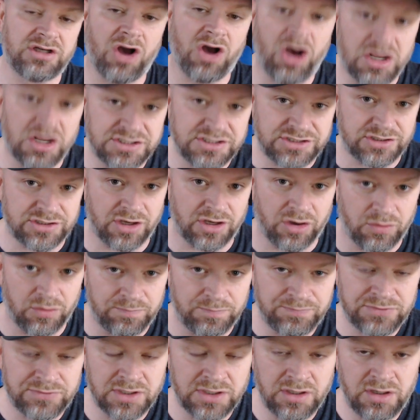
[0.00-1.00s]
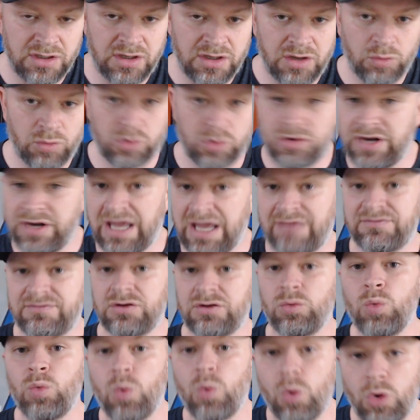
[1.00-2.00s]
Also, we're going to have an
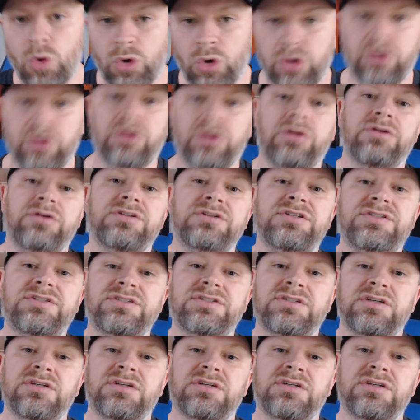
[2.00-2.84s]
awards